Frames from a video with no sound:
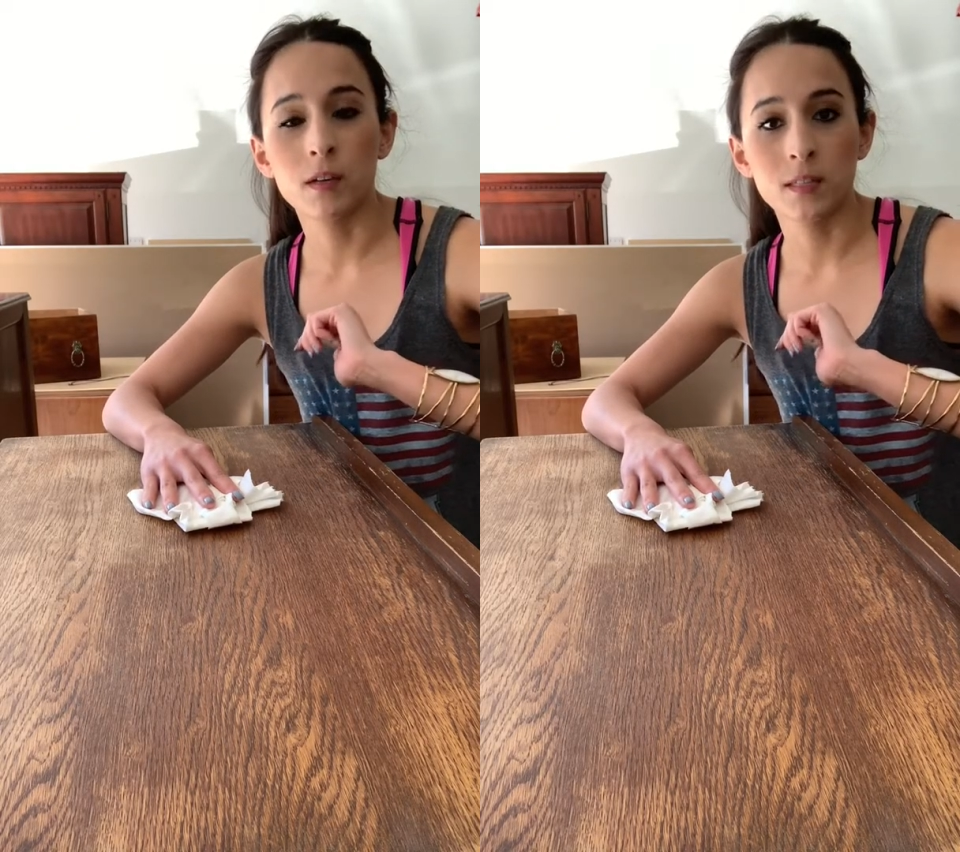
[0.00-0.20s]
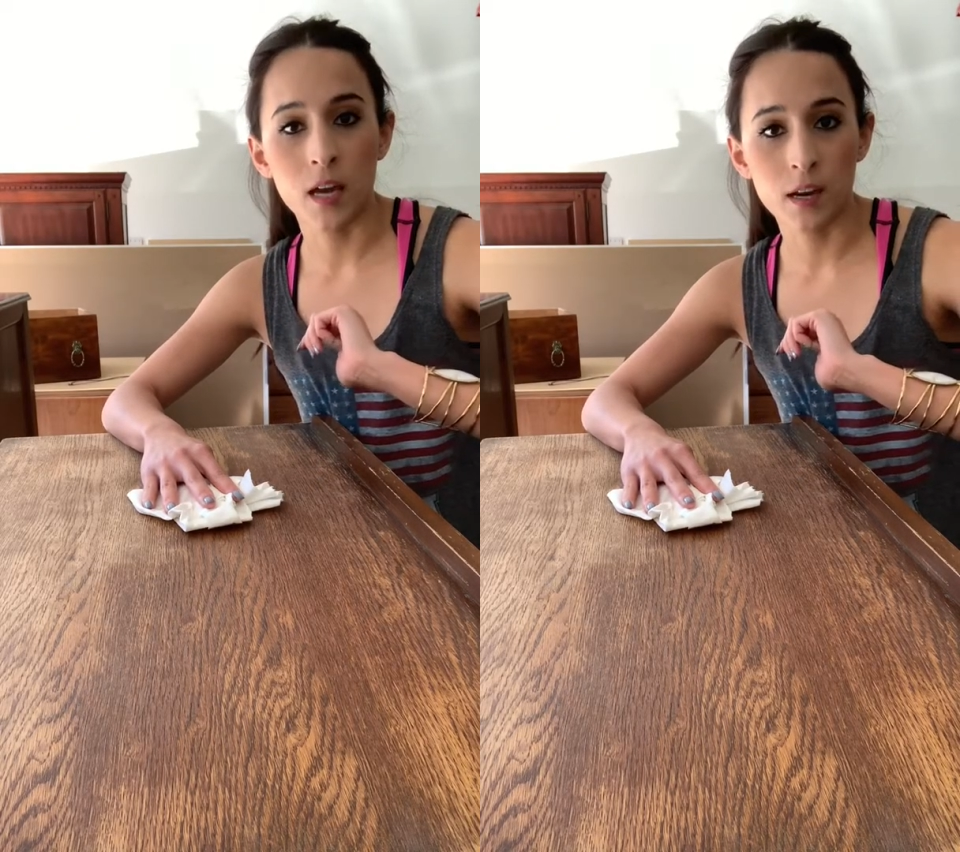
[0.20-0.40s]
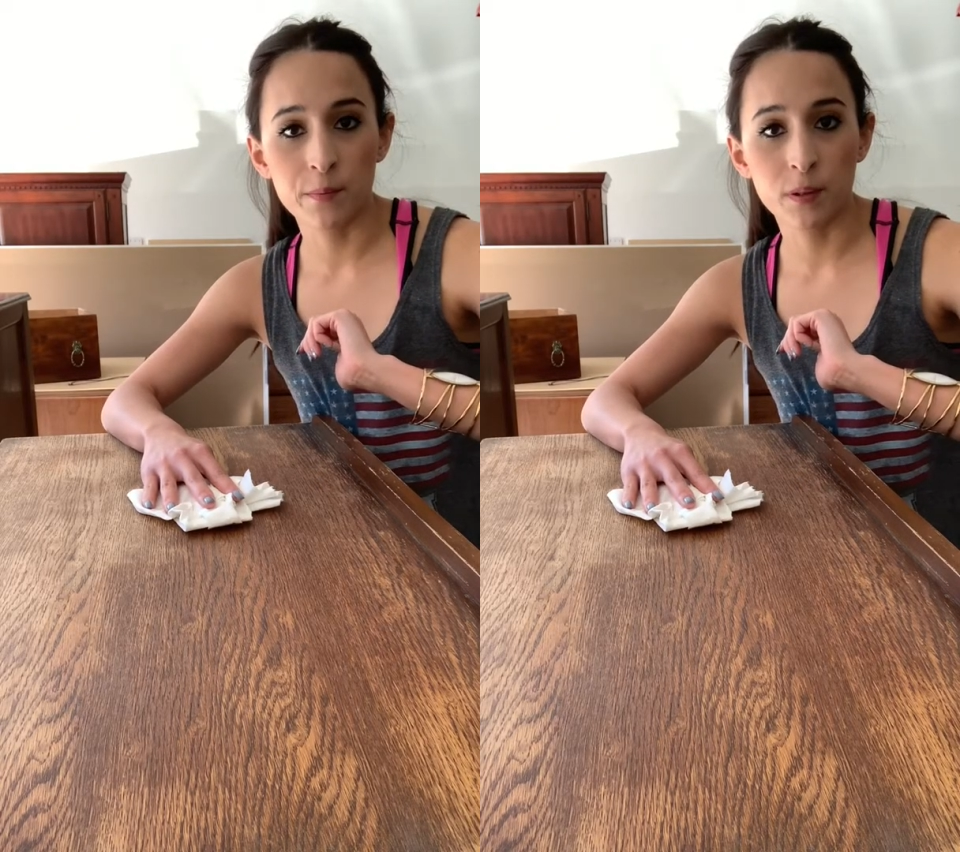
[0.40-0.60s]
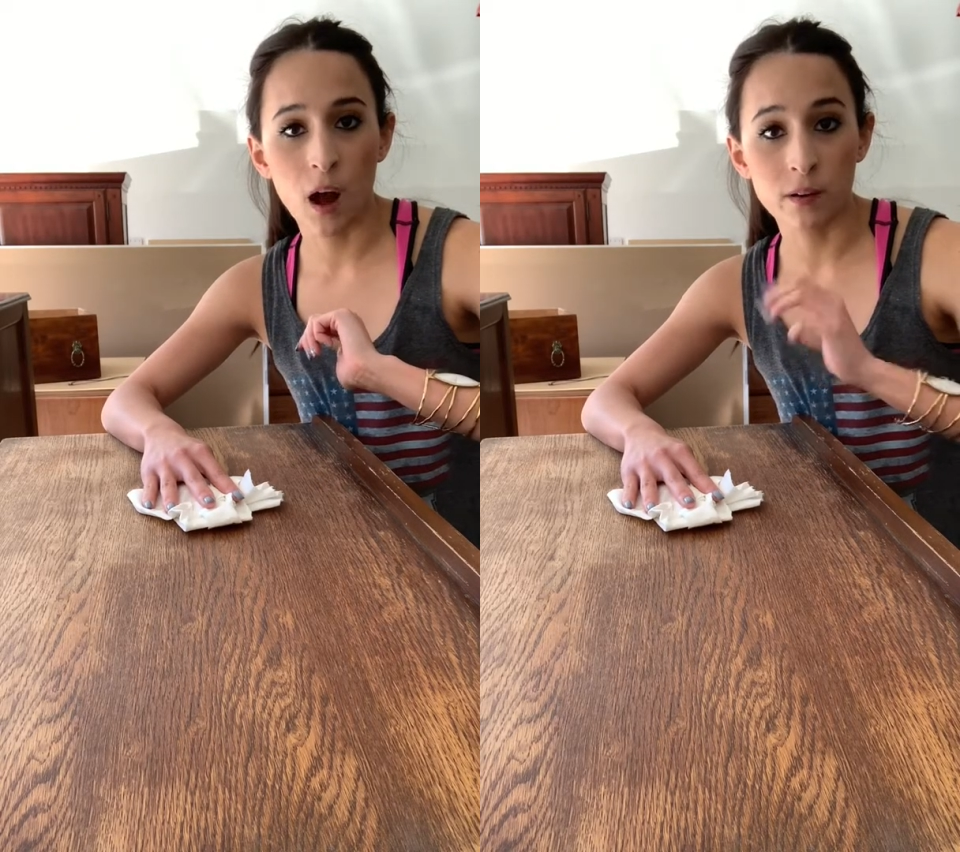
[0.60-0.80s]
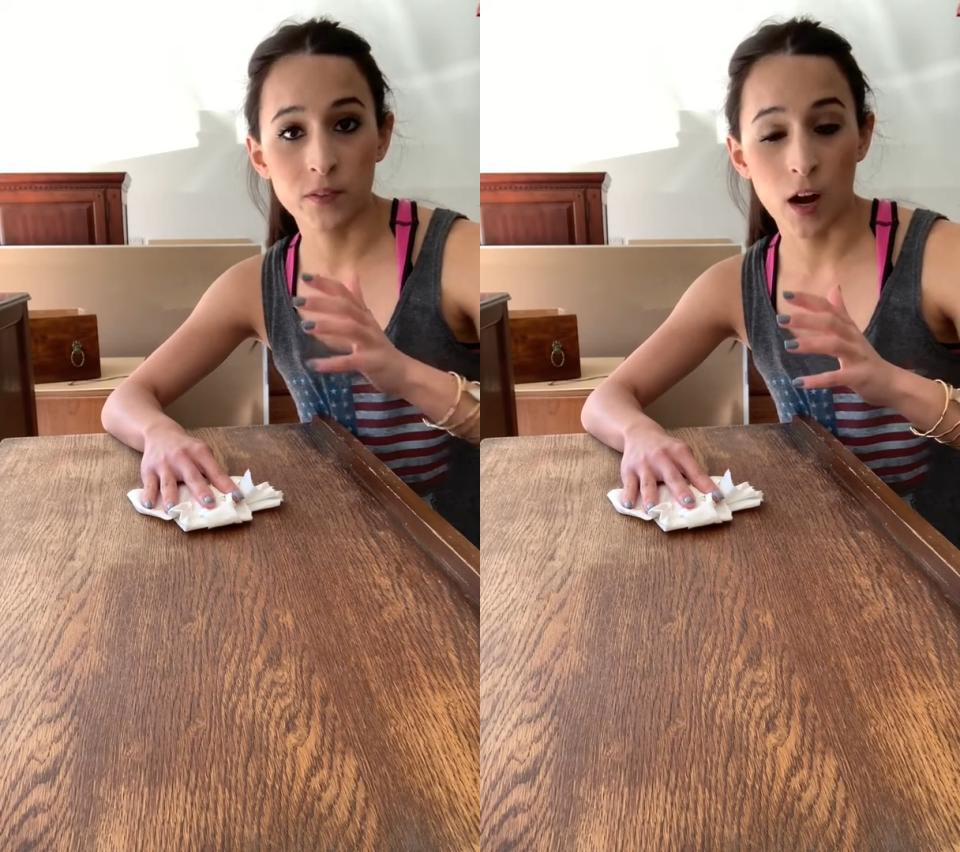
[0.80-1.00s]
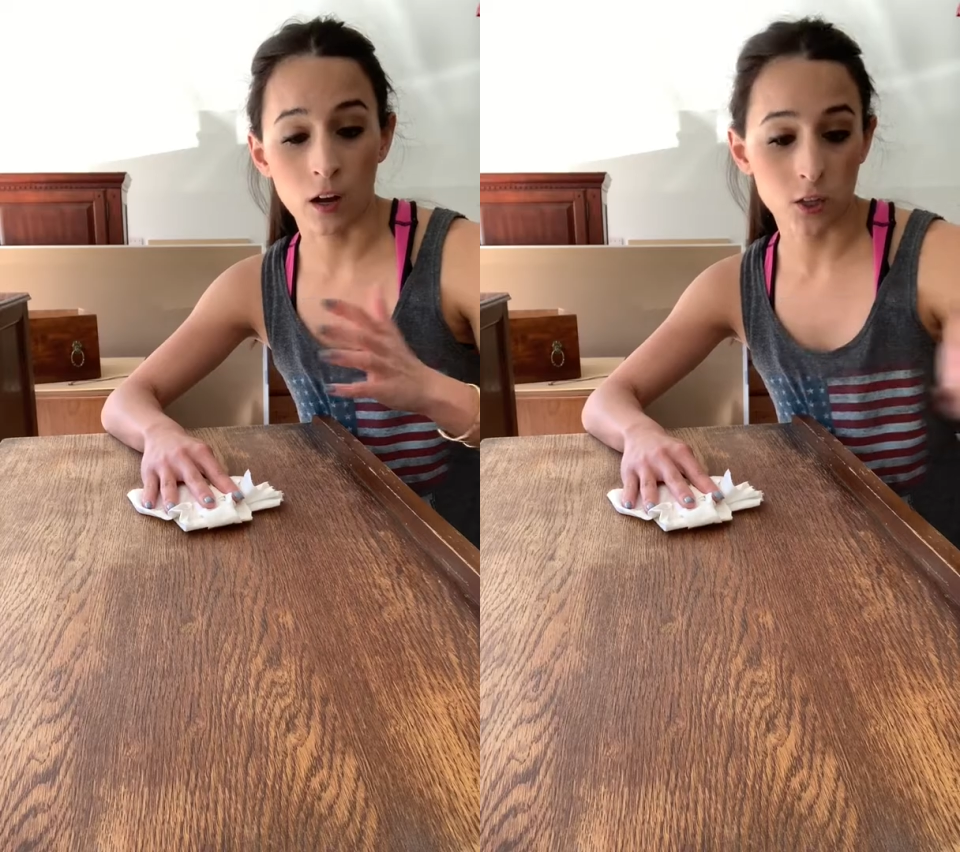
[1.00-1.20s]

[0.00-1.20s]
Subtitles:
sanding block there.